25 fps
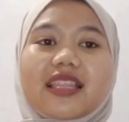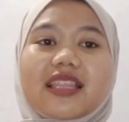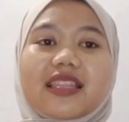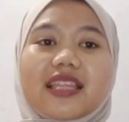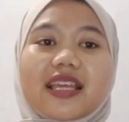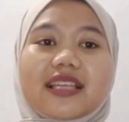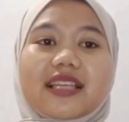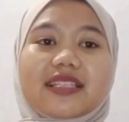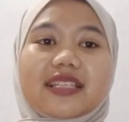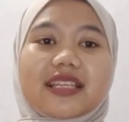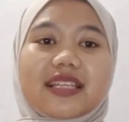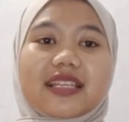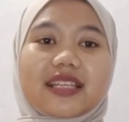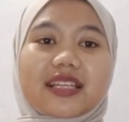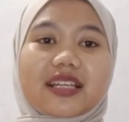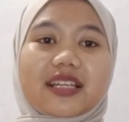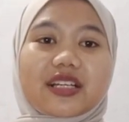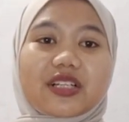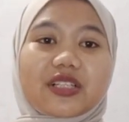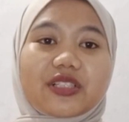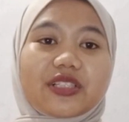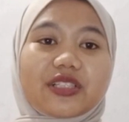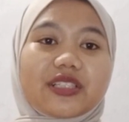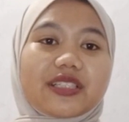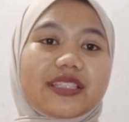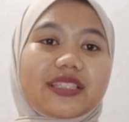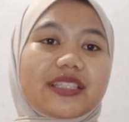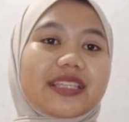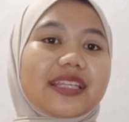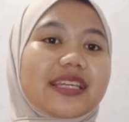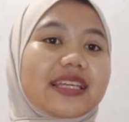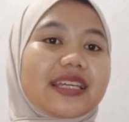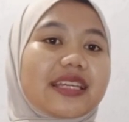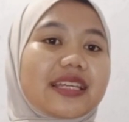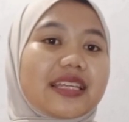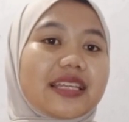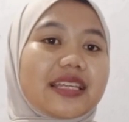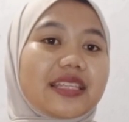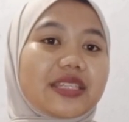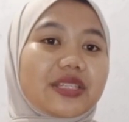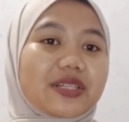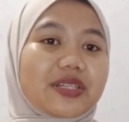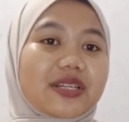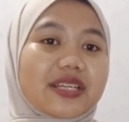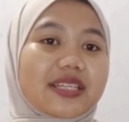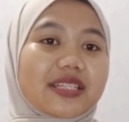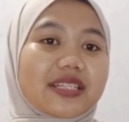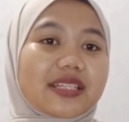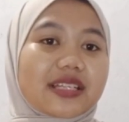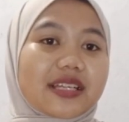These include
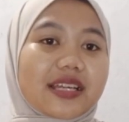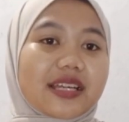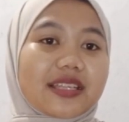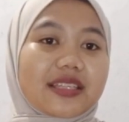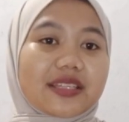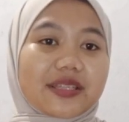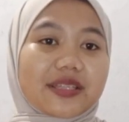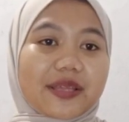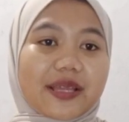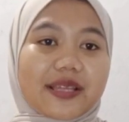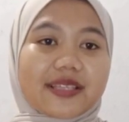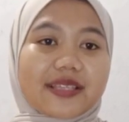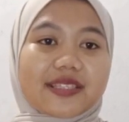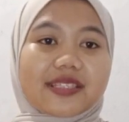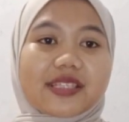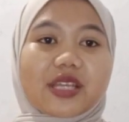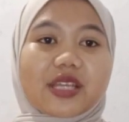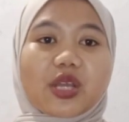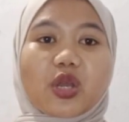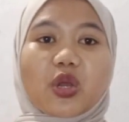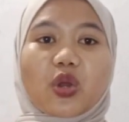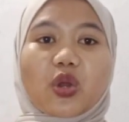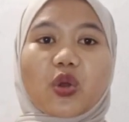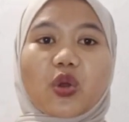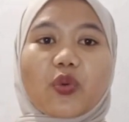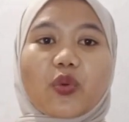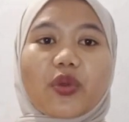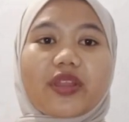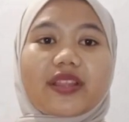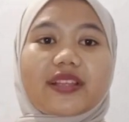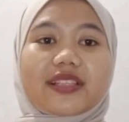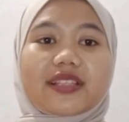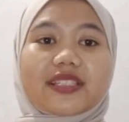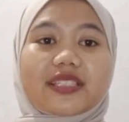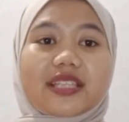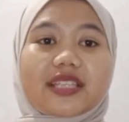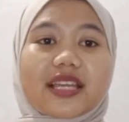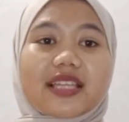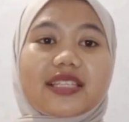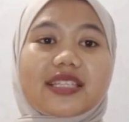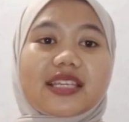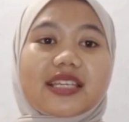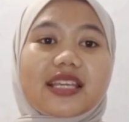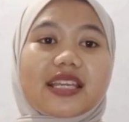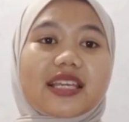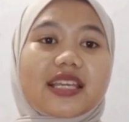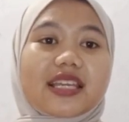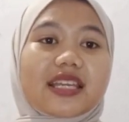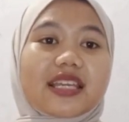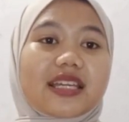interest rate risks. When change
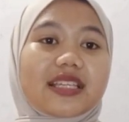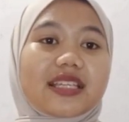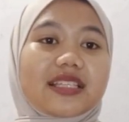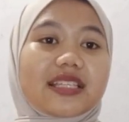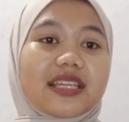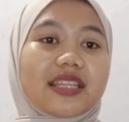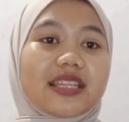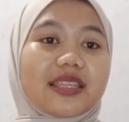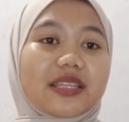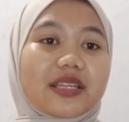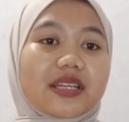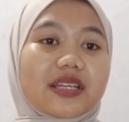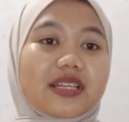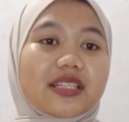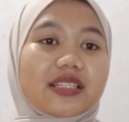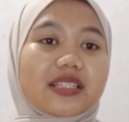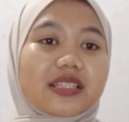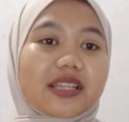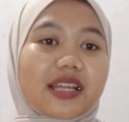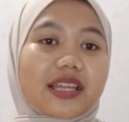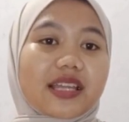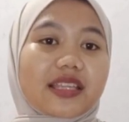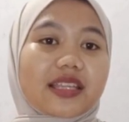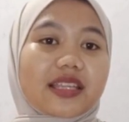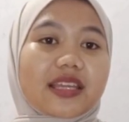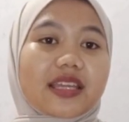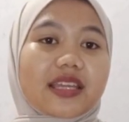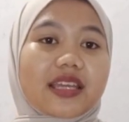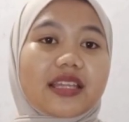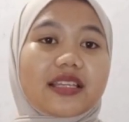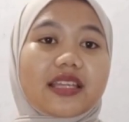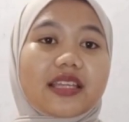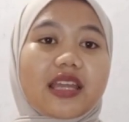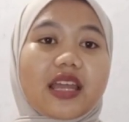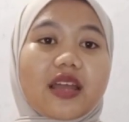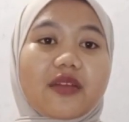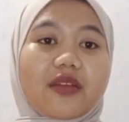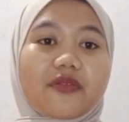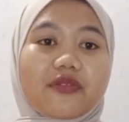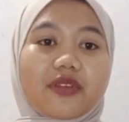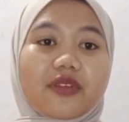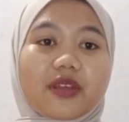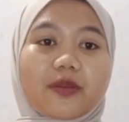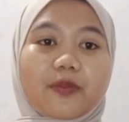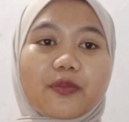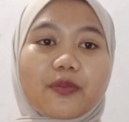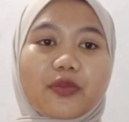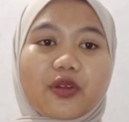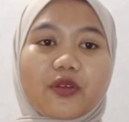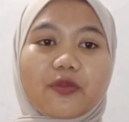in interest rate can
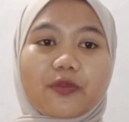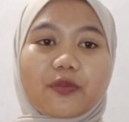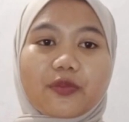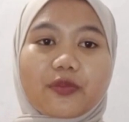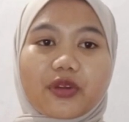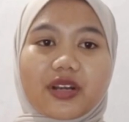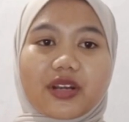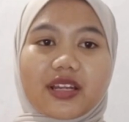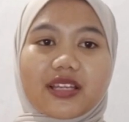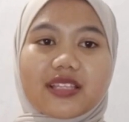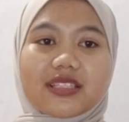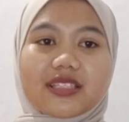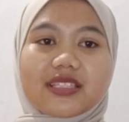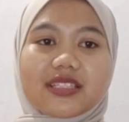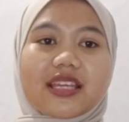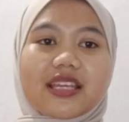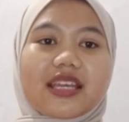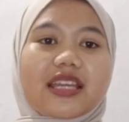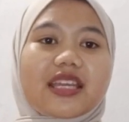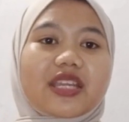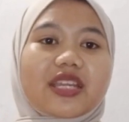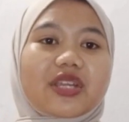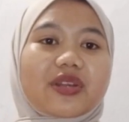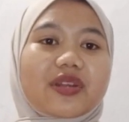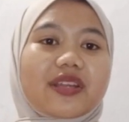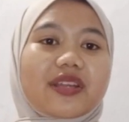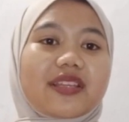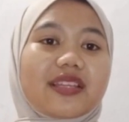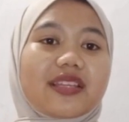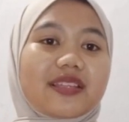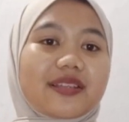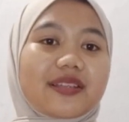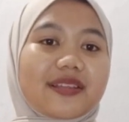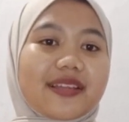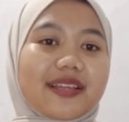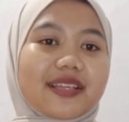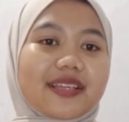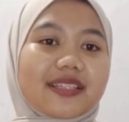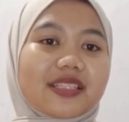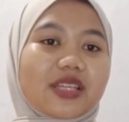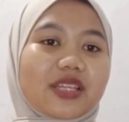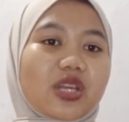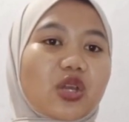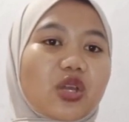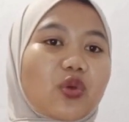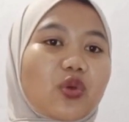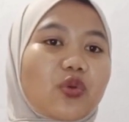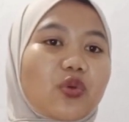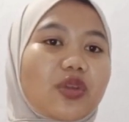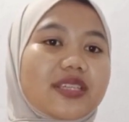affect bond price, credit risk,
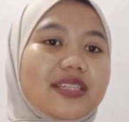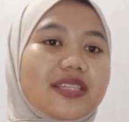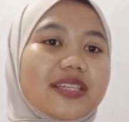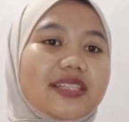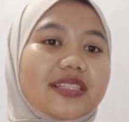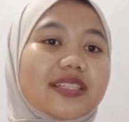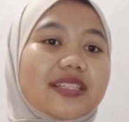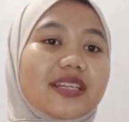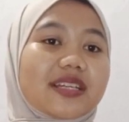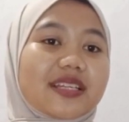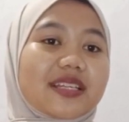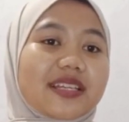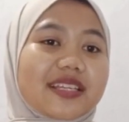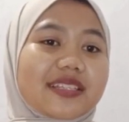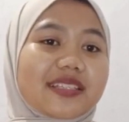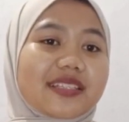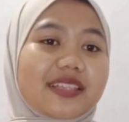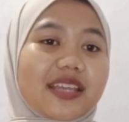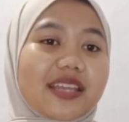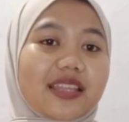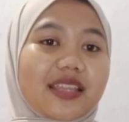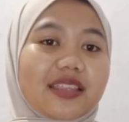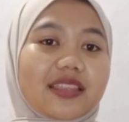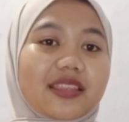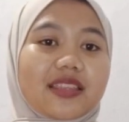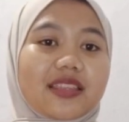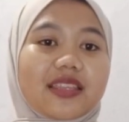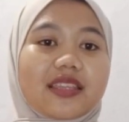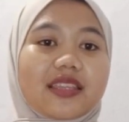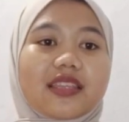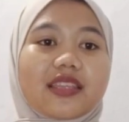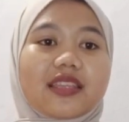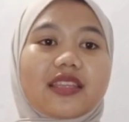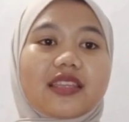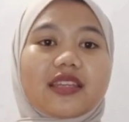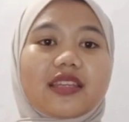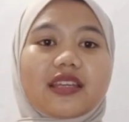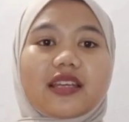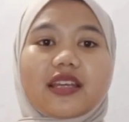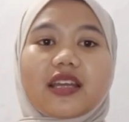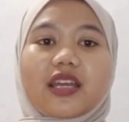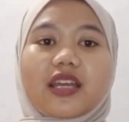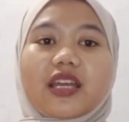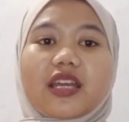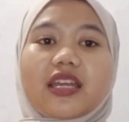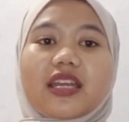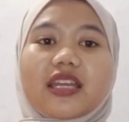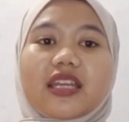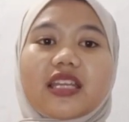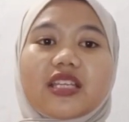which is the risk that the
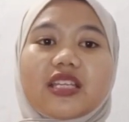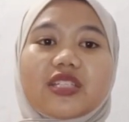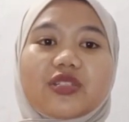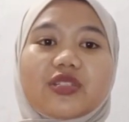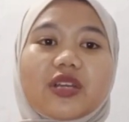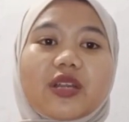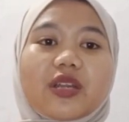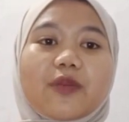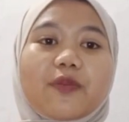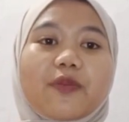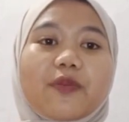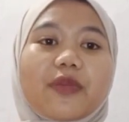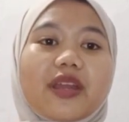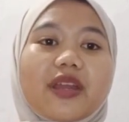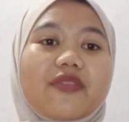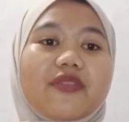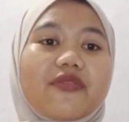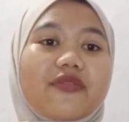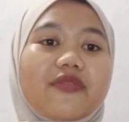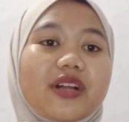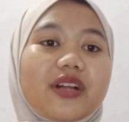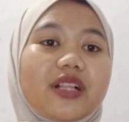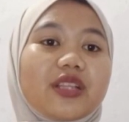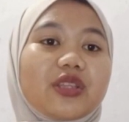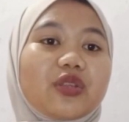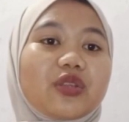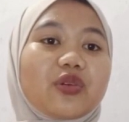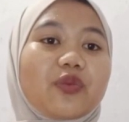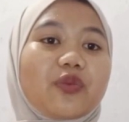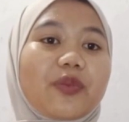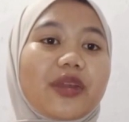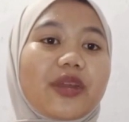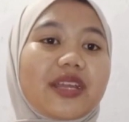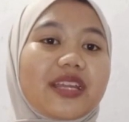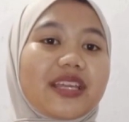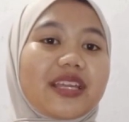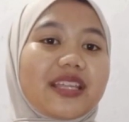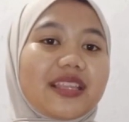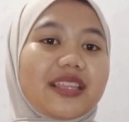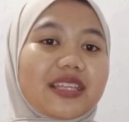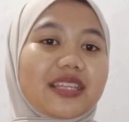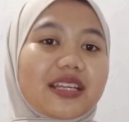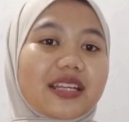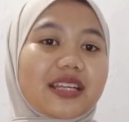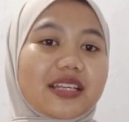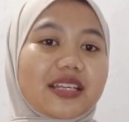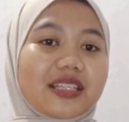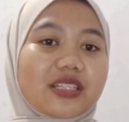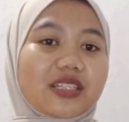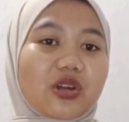issuer may fail to pay
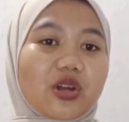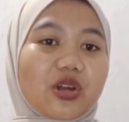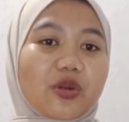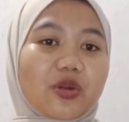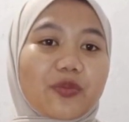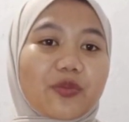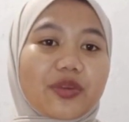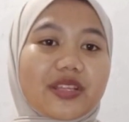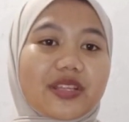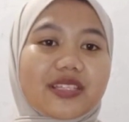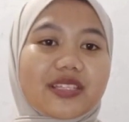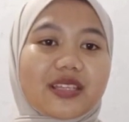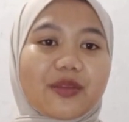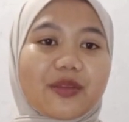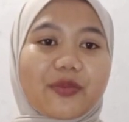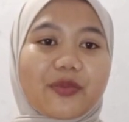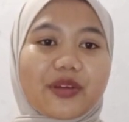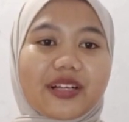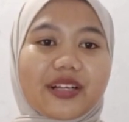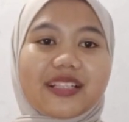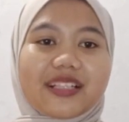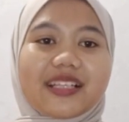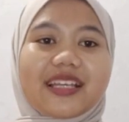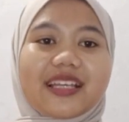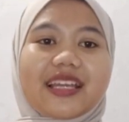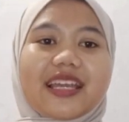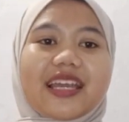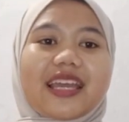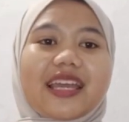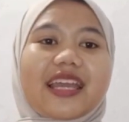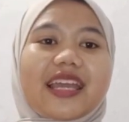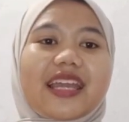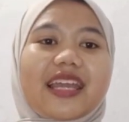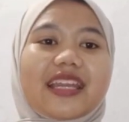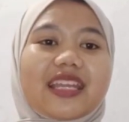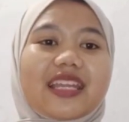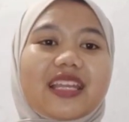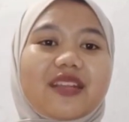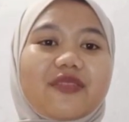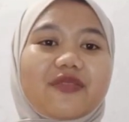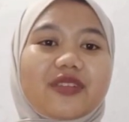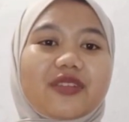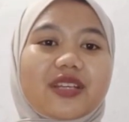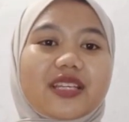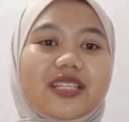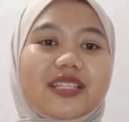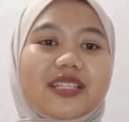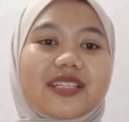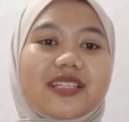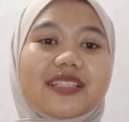interest or principal, and
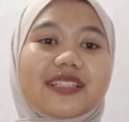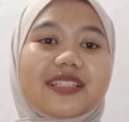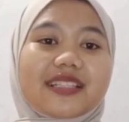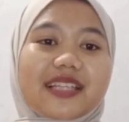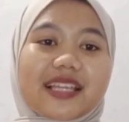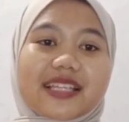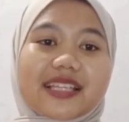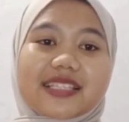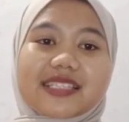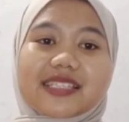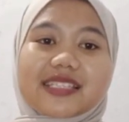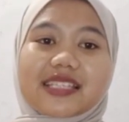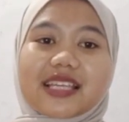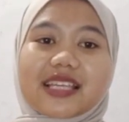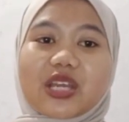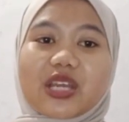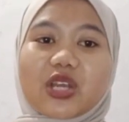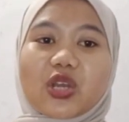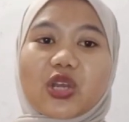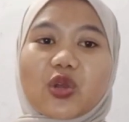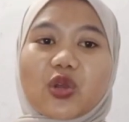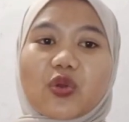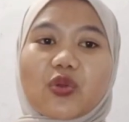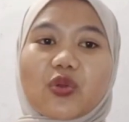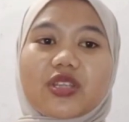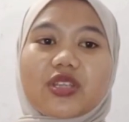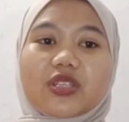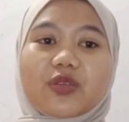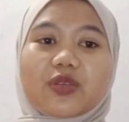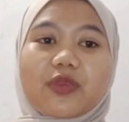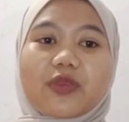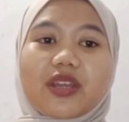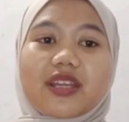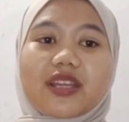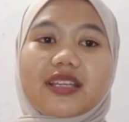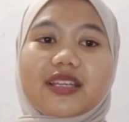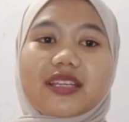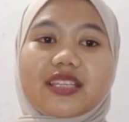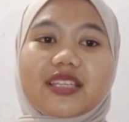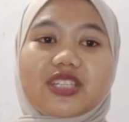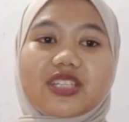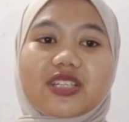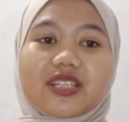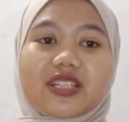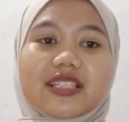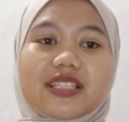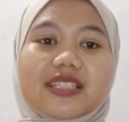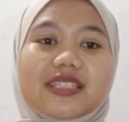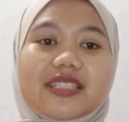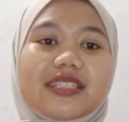inflation risks, which may
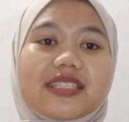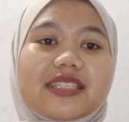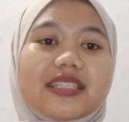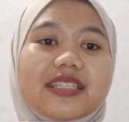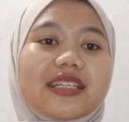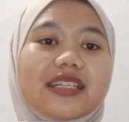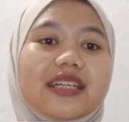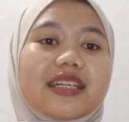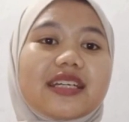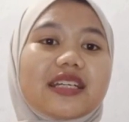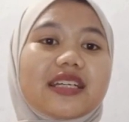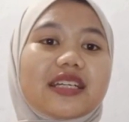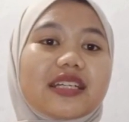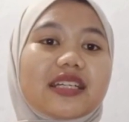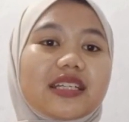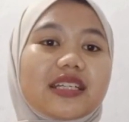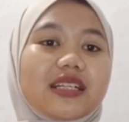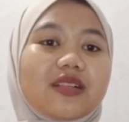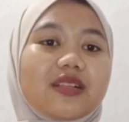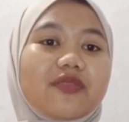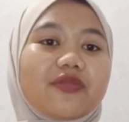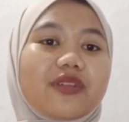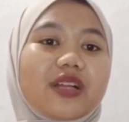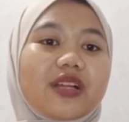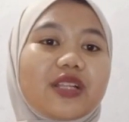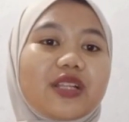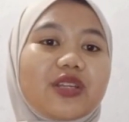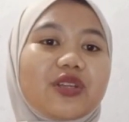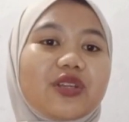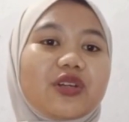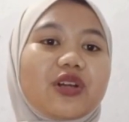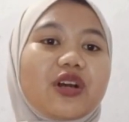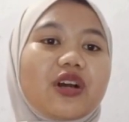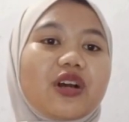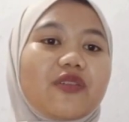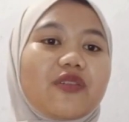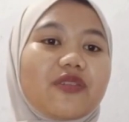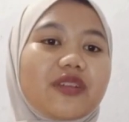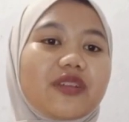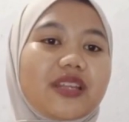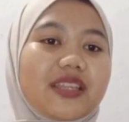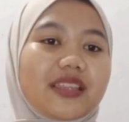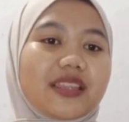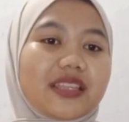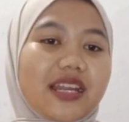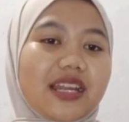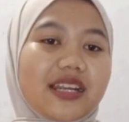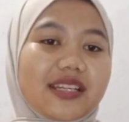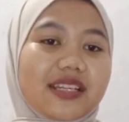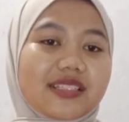reduce the real value of
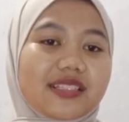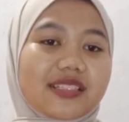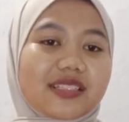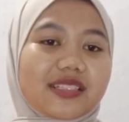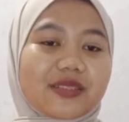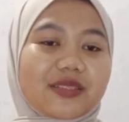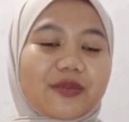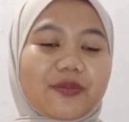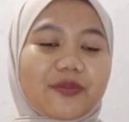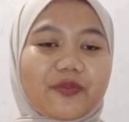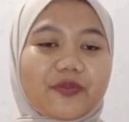returns.